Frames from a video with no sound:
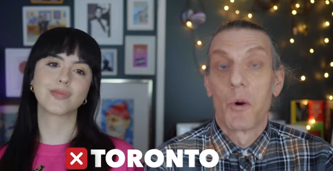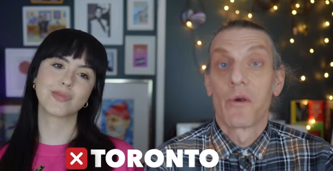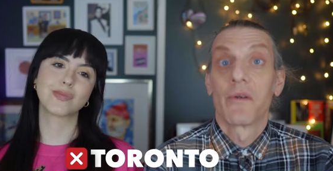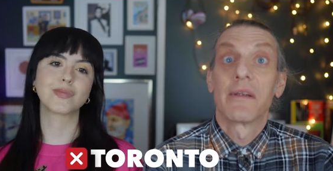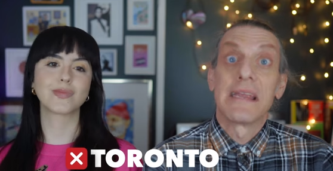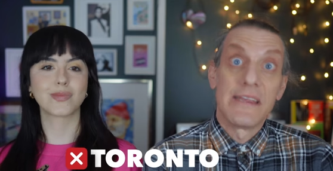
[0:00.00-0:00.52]
Speaker 1: or
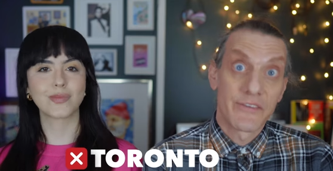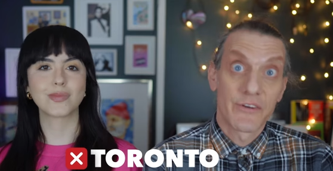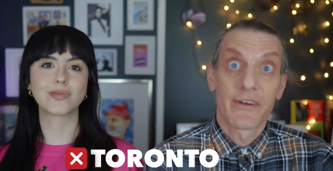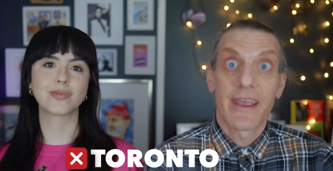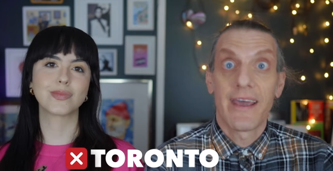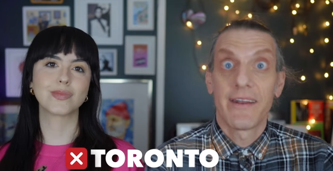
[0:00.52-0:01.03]

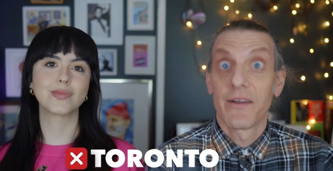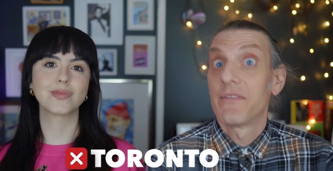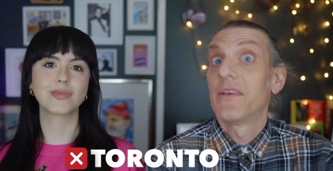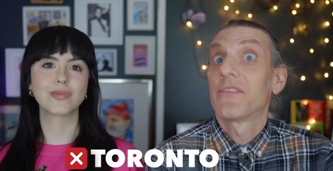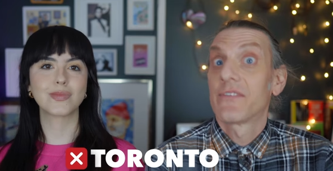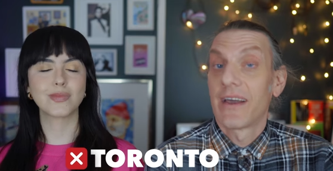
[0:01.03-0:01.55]
Eastern Canada,
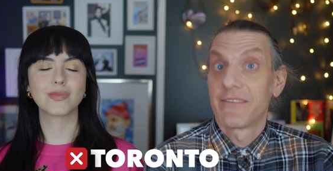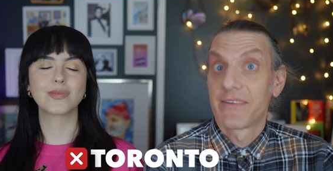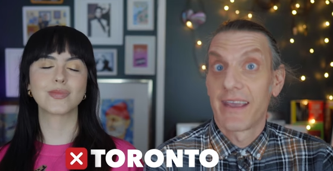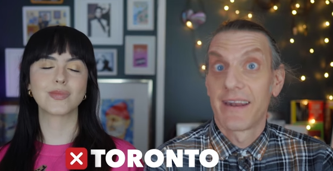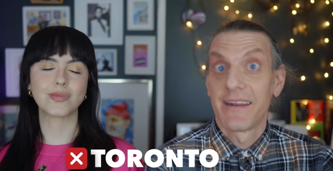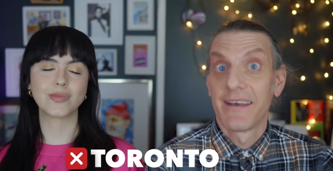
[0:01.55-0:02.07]
this side of
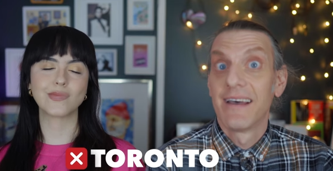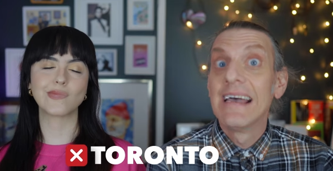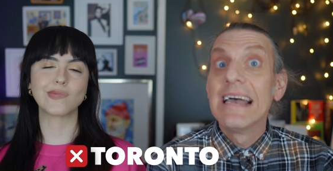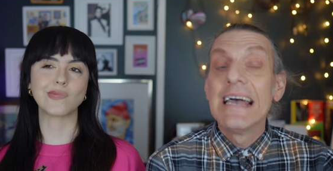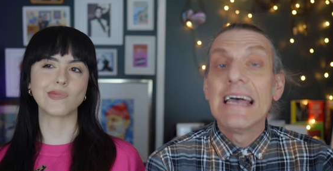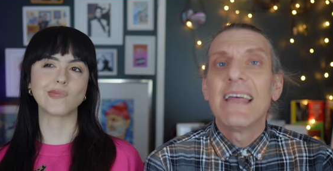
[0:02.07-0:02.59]
Canada.
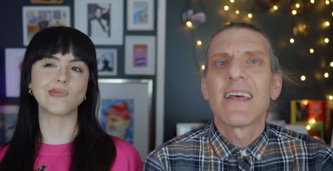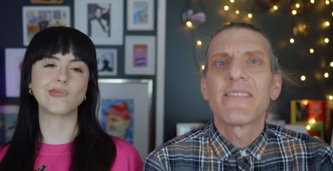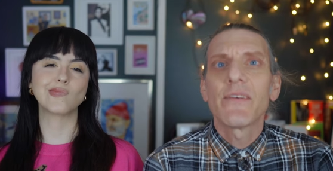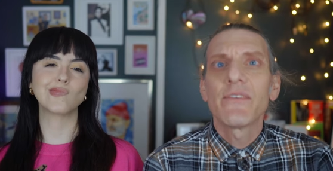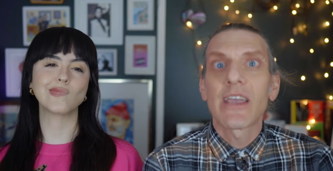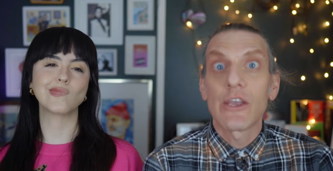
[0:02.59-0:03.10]
That
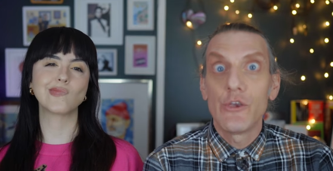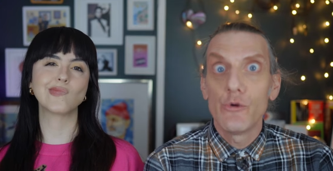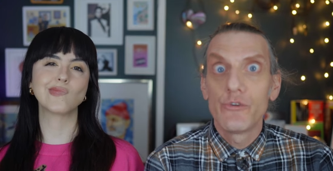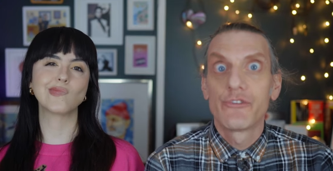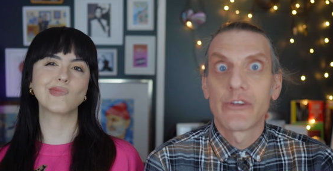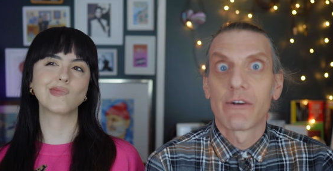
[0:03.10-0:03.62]
sounds like a
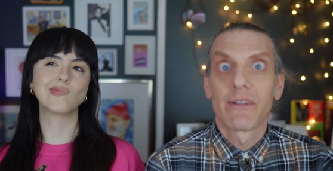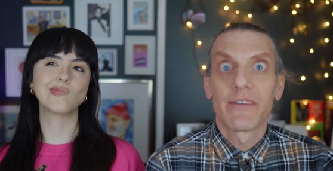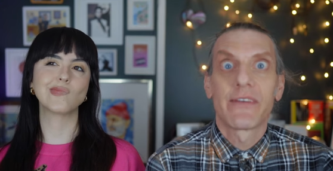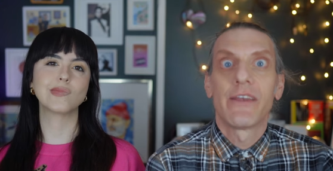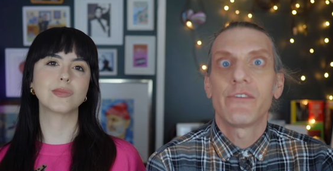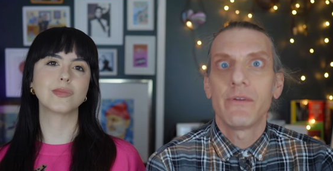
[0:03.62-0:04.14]
huge
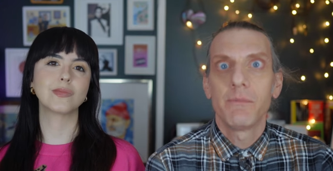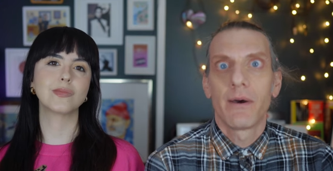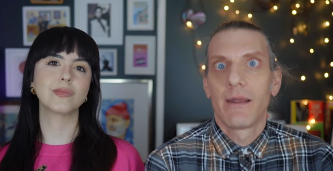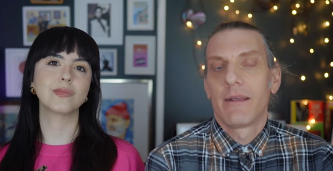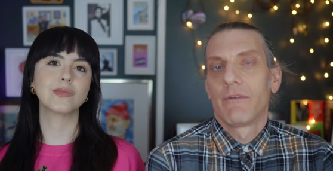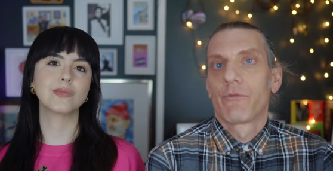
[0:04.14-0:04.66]
generalization,
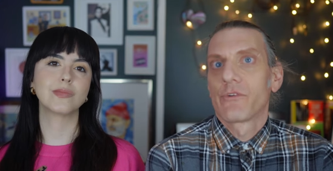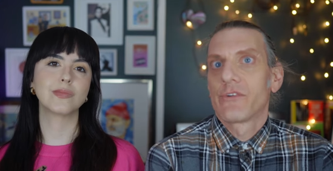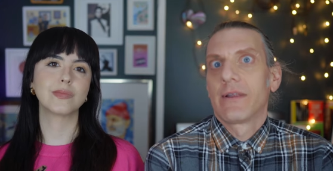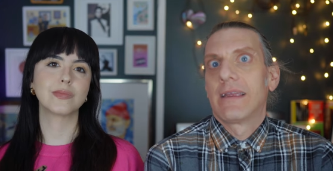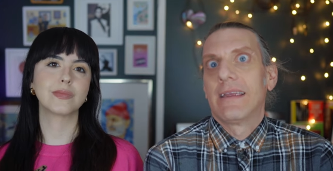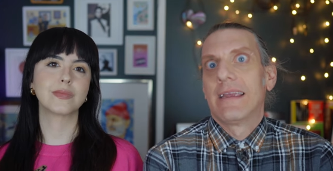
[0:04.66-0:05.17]
but
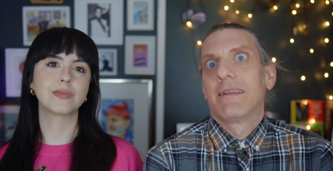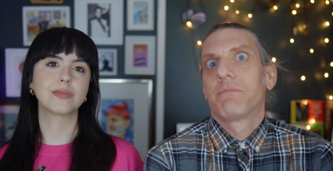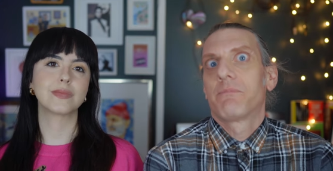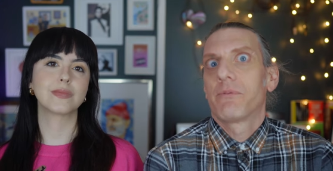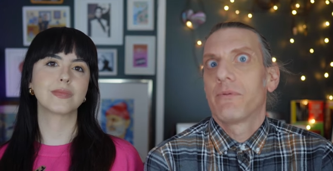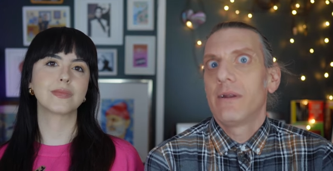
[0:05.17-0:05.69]
unfortunately,
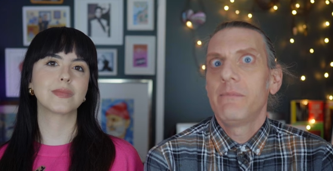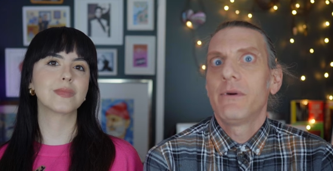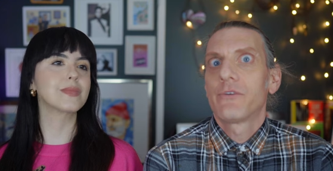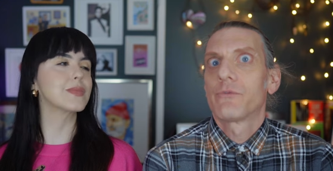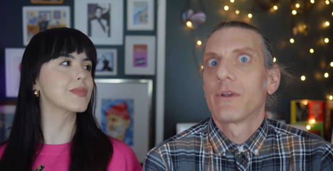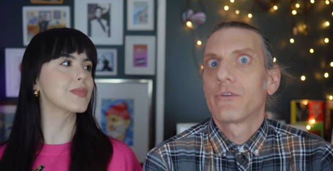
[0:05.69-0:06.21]
it pretty
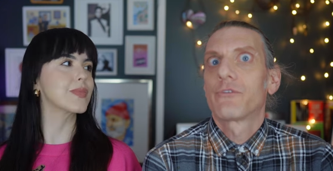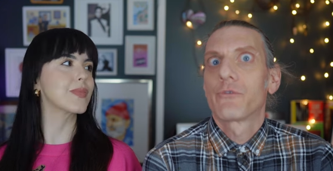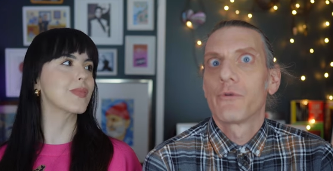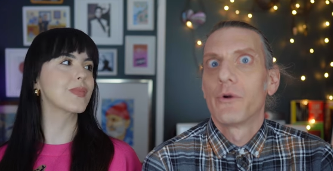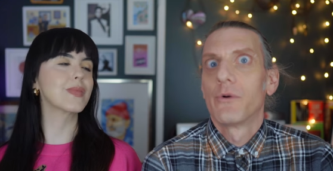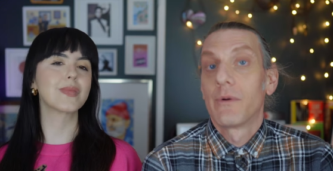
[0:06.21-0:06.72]
much rings
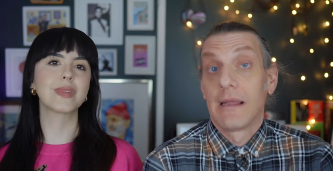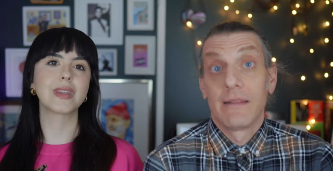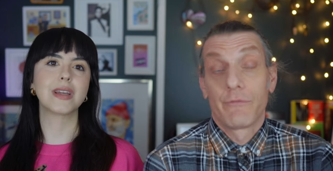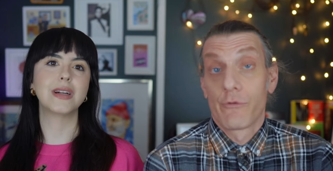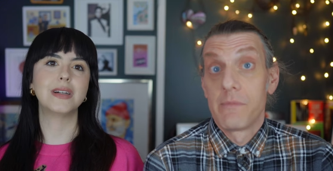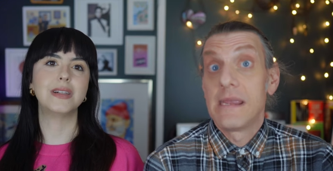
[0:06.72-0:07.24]
true,
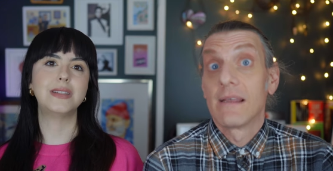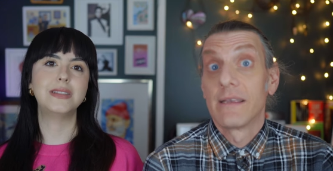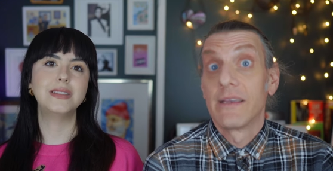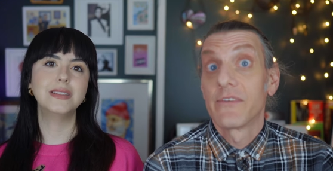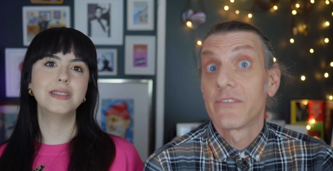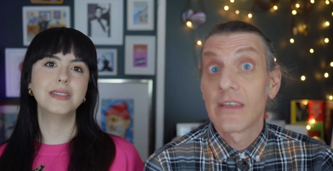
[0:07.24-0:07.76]
for me at
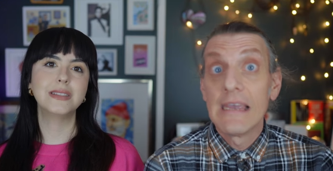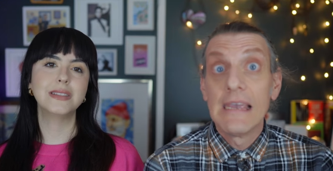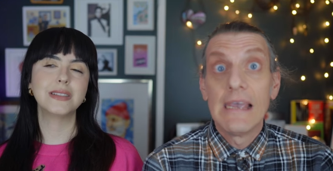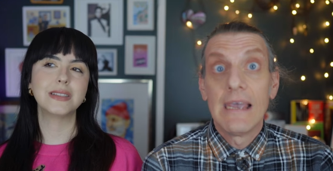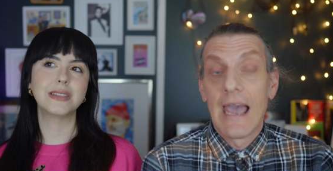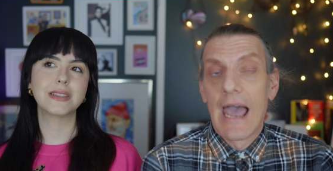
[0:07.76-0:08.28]
least.
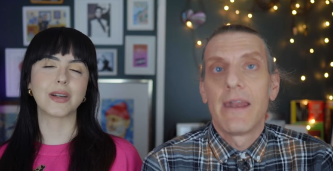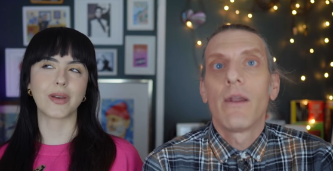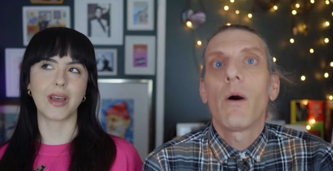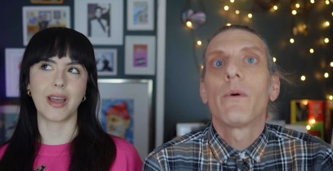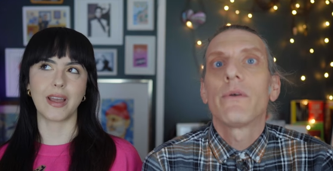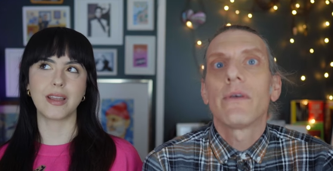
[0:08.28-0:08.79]
And it
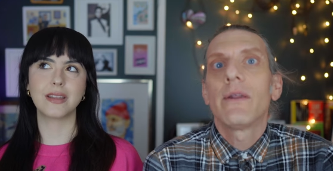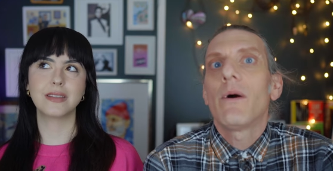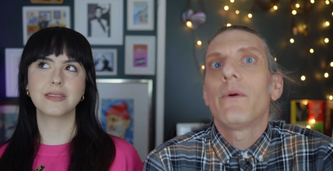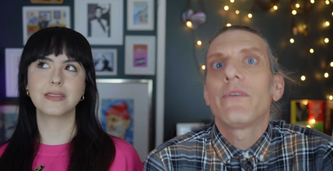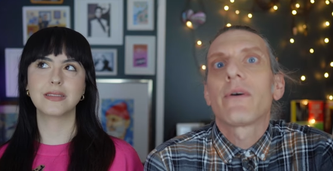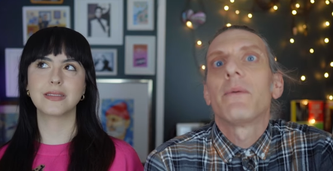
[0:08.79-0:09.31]
always okay. it
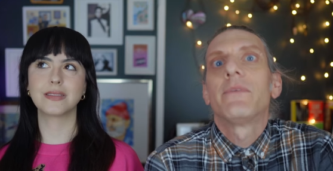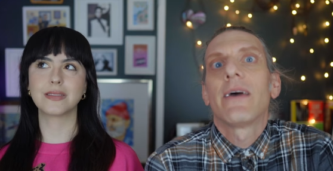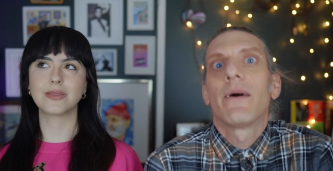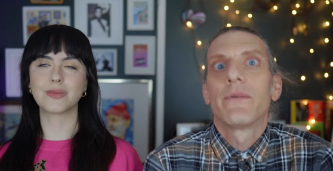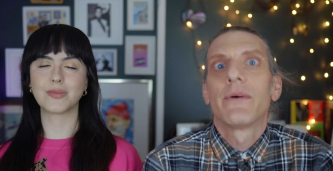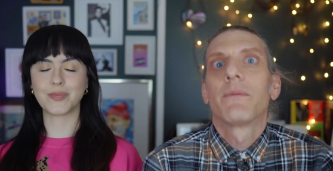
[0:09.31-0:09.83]
always comes
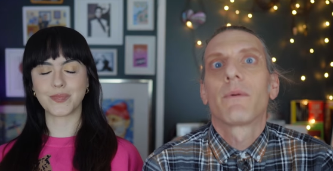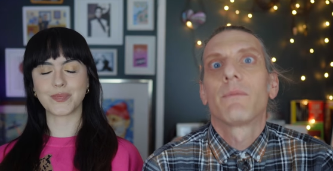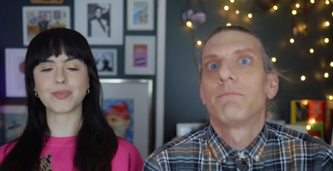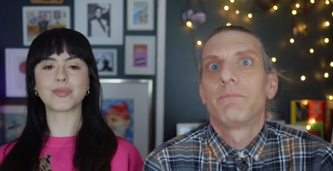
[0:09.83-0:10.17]
down to